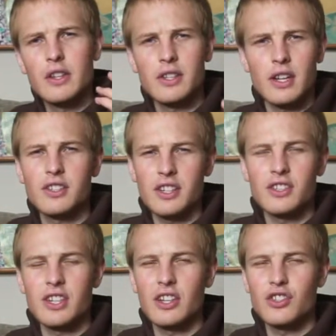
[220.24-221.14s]
so let's
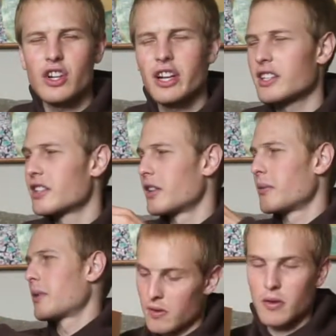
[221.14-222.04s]
just get straight into
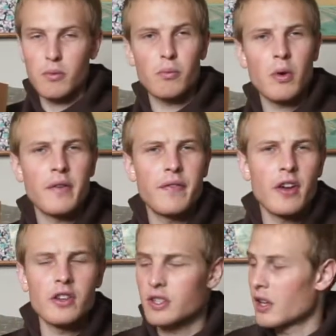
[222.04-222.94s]
them. Right
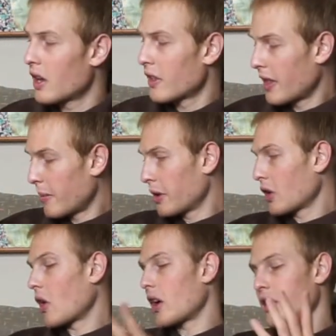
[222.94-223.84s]
folks, then we
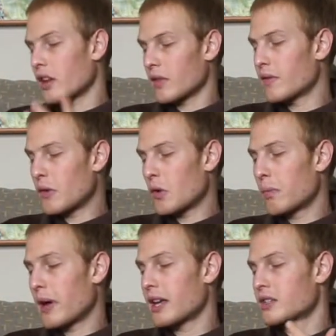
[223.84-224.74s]
got another 4
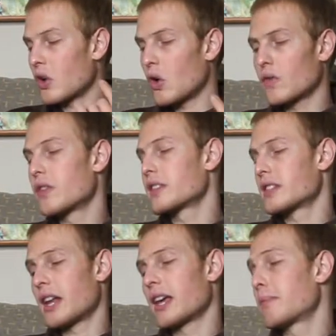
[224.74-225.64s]
pairs of the
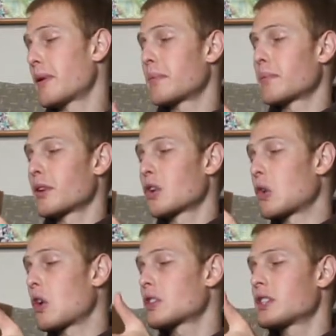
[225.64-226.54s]
Soleil Bembury
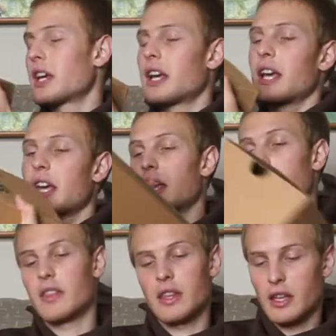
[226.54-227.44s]
Crocs
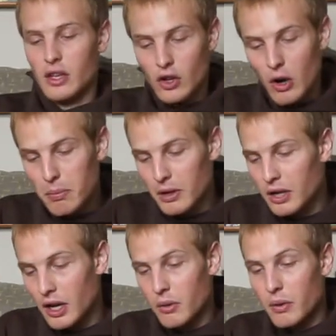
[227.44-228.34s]
in the cobbler
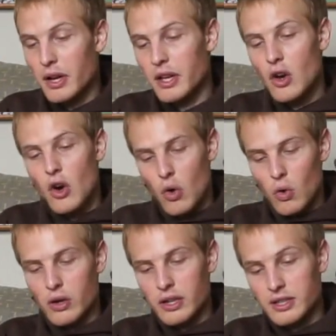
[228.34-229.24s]
colorway.
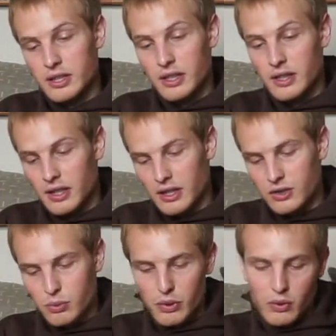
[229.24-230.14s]
Already seen
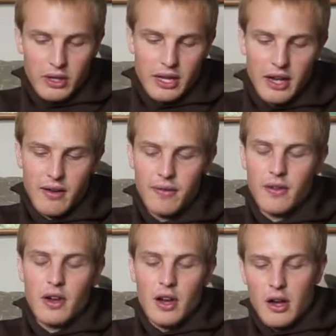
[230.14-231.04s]
this, we already have
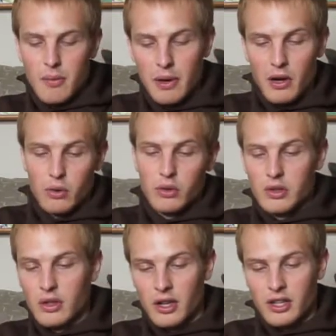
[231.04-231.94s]
about
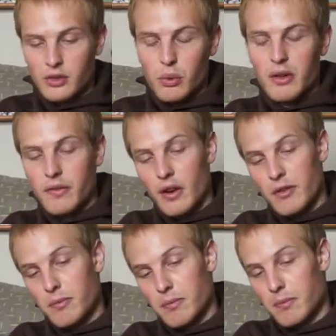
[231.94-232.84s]
like
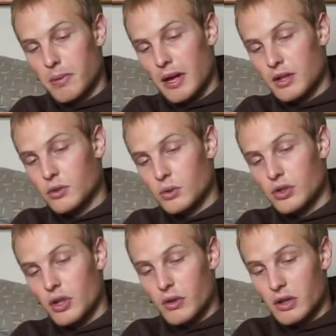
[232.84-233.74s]
25 pairs or
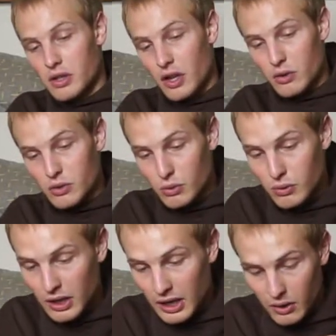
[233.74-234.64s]
so in total
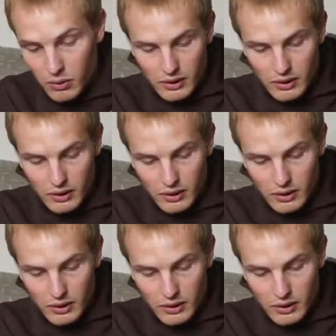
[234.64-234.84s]
now,